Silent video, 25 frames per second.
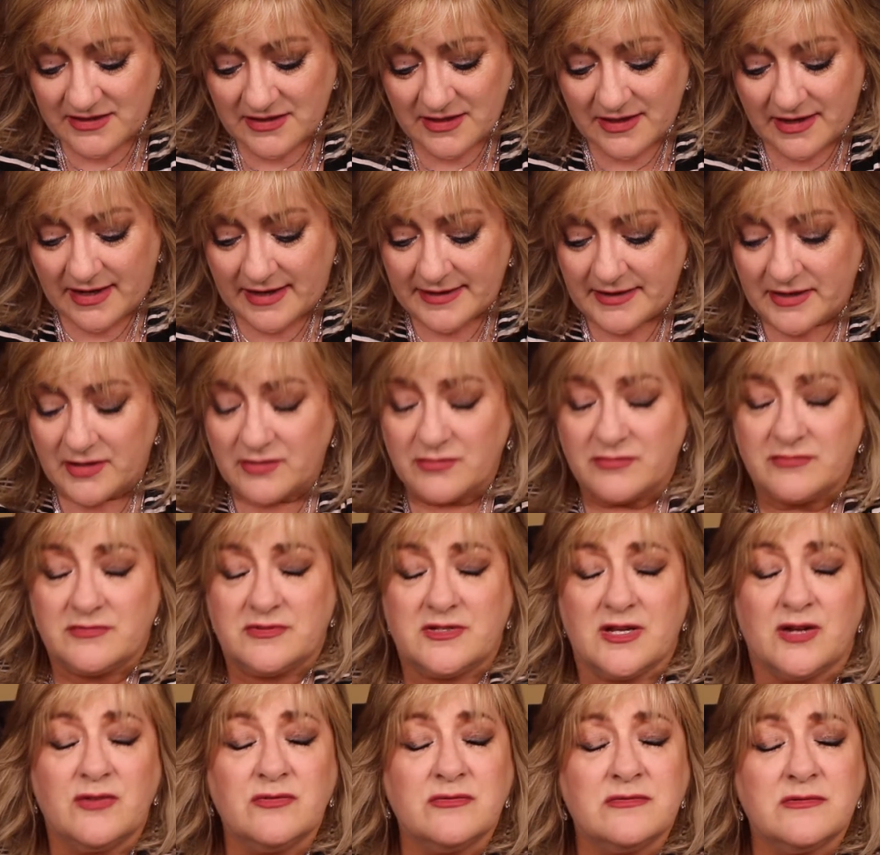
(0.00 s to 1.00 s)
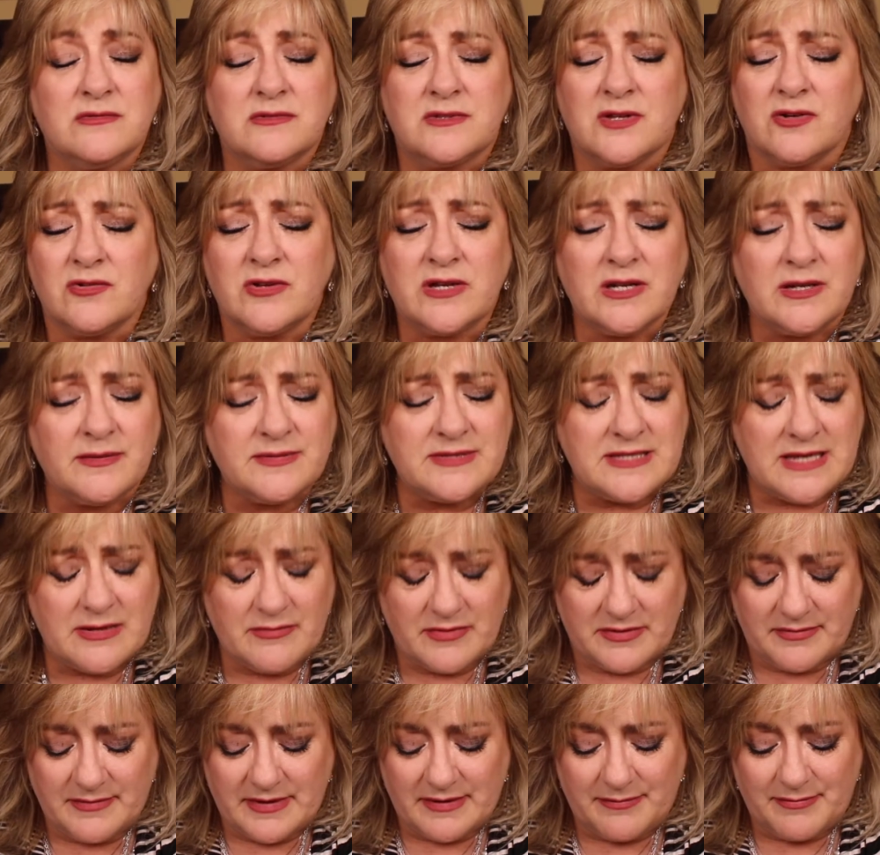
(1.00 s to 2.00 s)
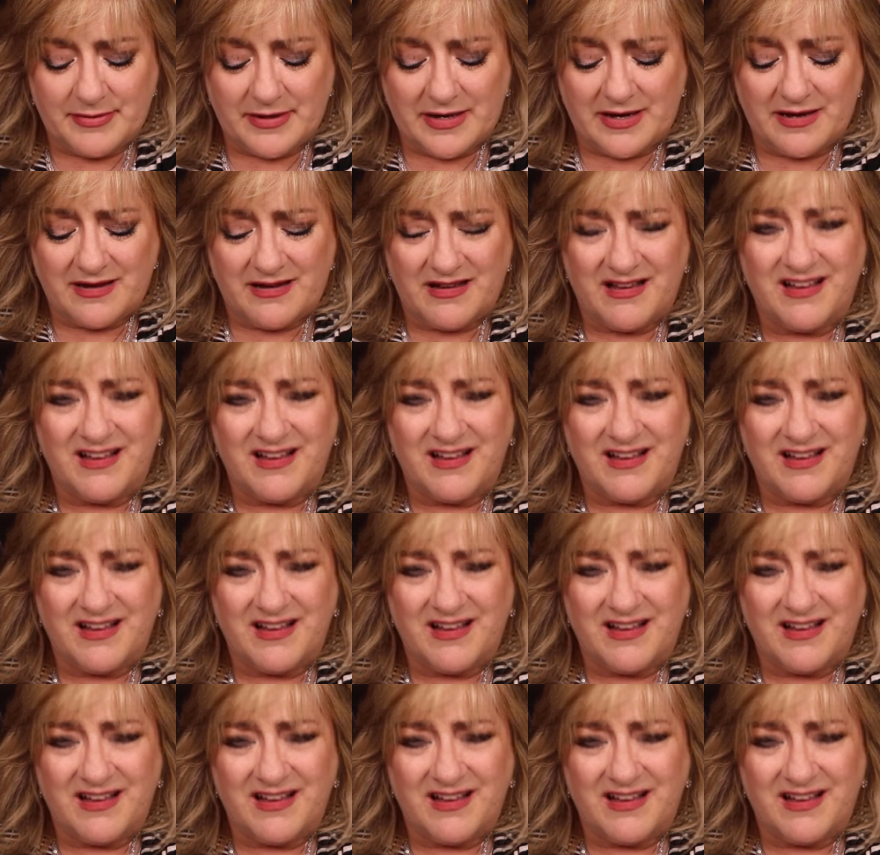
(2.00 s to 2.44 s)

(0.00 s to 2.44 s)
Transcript: I know, don't don't get upset with me, but